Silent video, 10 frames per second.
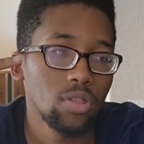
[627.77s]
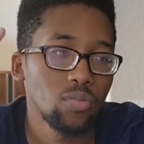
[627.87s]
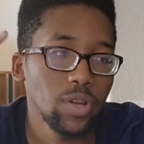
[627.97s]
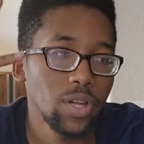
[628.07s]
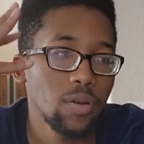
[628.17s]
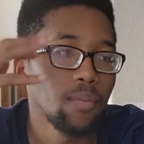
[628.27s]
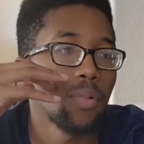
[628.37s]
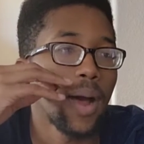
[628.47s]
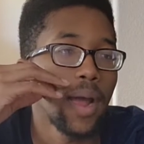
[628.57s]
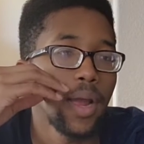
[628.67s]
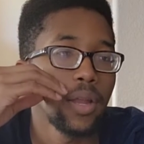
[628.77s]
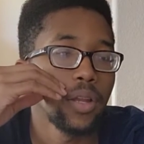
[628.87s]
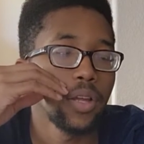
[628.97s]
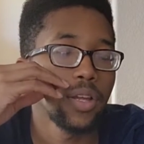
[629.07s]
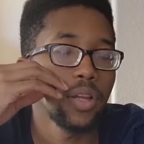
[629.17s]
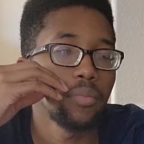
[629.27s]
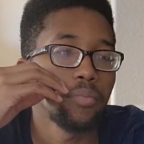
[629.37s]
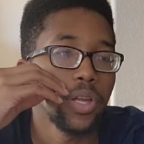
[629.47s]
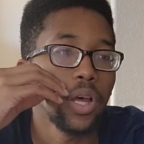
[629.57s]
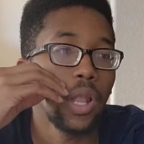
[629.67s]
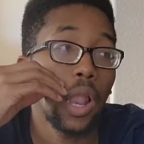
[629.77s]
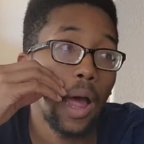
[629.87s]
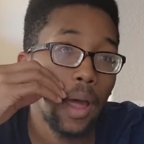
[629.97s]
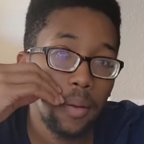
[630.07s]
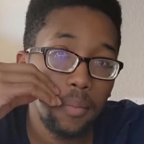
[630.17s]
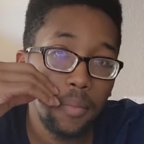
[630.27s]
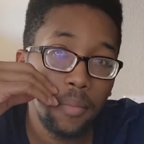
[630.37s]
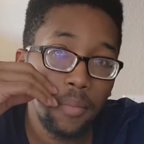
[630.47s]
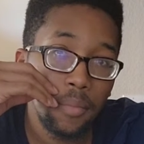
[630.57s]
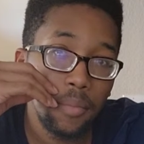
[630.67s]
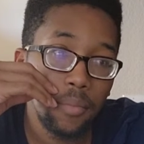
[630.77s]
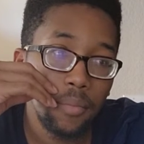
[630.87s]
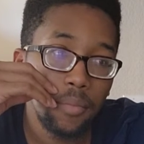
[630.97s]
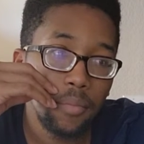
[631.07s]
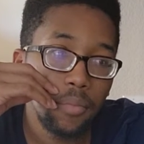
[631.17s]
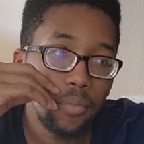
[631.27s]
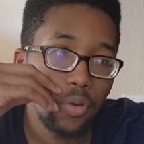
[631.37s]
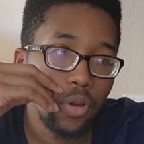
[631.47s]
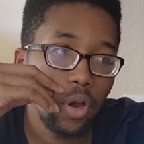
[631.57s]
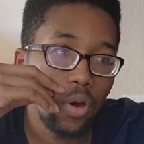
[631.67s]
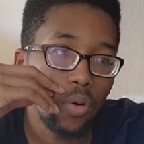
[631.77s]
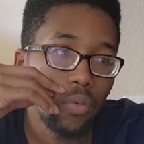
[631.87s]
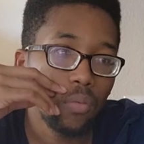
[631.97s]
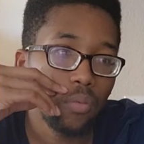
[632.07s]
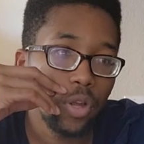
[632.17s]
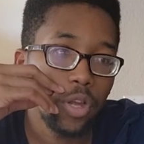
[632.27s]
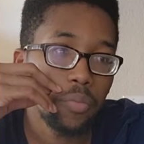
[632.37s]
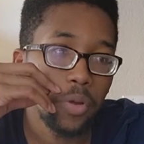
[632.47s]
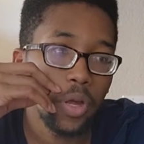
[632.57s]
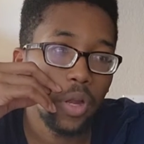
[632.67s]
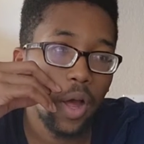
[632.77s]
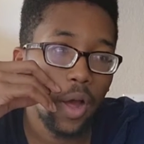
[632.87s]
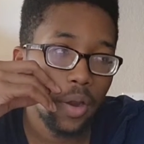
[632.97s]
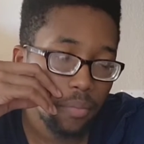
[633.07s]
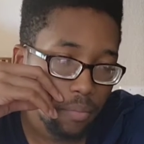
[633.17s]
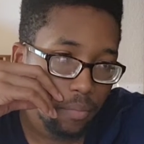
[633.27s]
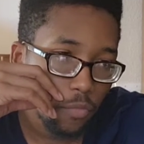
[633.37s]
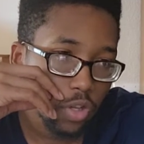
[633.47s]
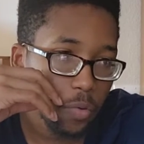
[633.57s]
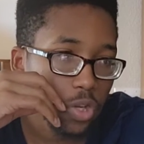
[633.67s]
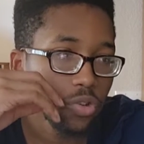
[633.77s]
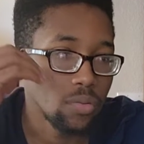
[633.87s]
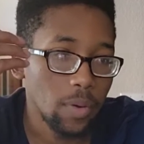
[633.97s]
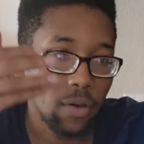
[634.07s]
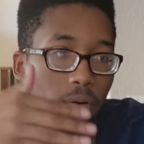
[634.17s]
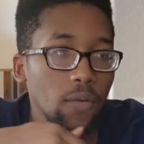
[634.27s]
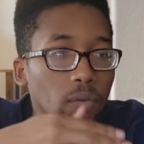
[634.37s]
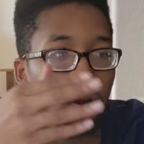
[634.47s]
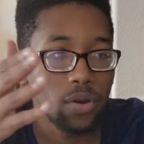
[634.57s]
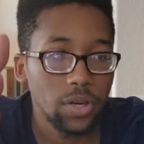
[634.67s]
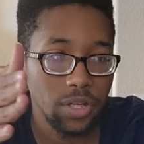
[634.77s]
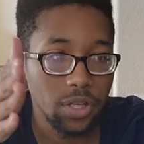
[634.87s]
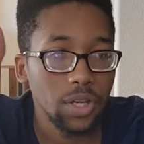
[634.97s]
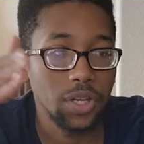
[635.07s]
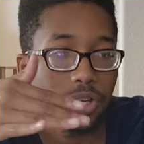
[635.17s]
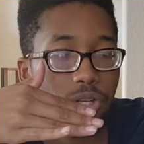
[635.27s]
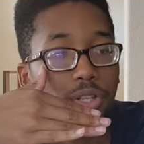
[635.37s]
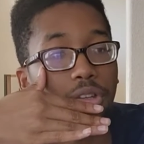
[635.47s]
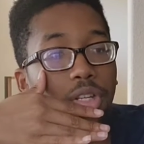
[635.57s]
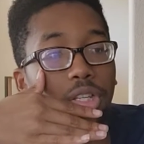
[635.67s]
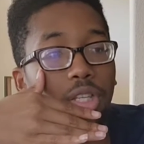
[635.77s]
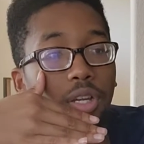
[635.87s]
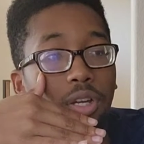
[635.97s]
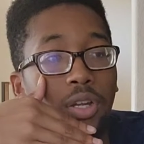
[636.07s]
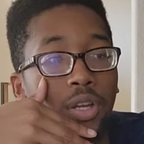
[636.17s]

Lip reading: three combined, it can be a lot. You know, it can be a lot, especially with my grandfather in his condition, and